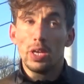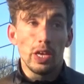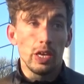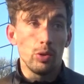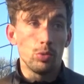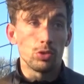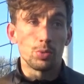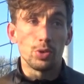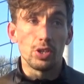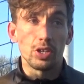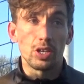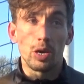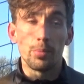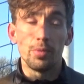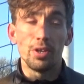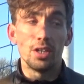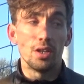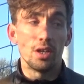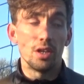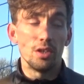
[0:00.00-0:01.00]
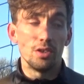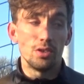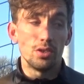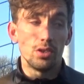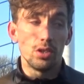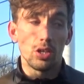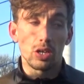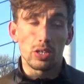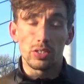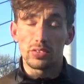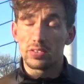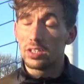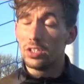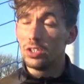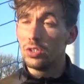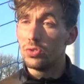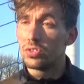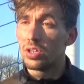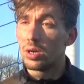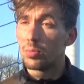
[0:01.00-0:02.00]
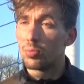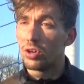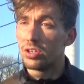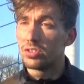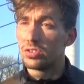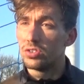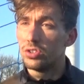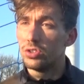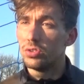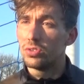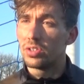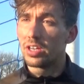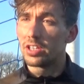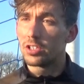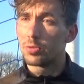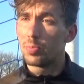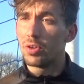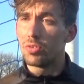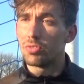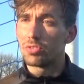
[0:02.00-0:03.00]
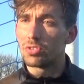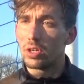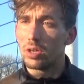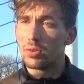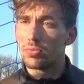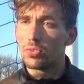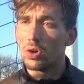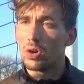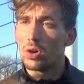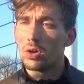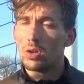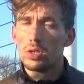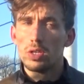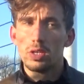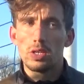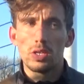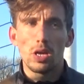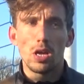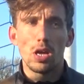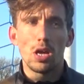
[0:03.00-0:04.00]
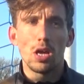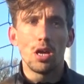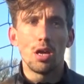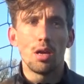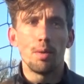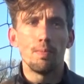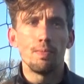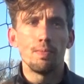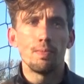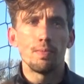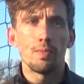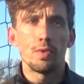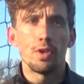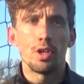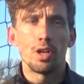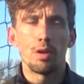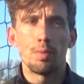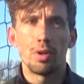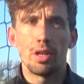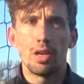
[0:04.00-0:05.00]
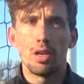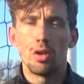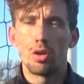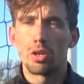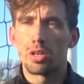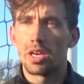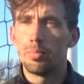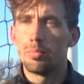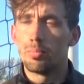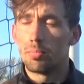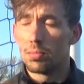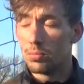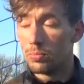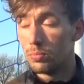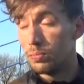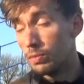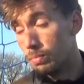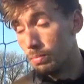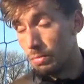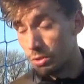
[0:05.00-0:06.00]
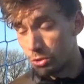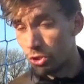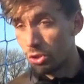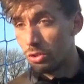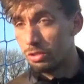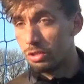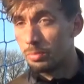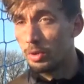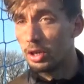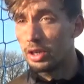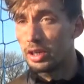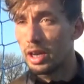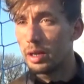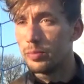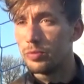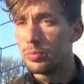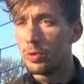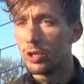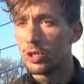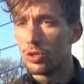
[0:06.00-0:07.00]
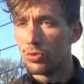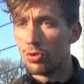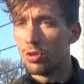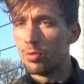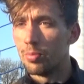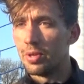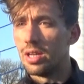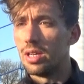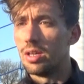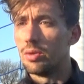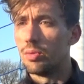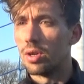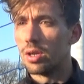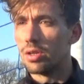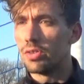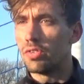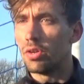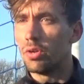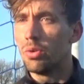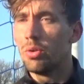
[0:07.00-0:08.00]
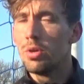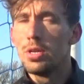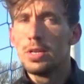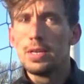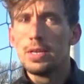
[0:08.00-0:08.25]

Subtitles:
He wants me to come in and, like I say, use that presence, use that experience that I've got. I played a lot of games, majority of my games in my career have been League One and Two.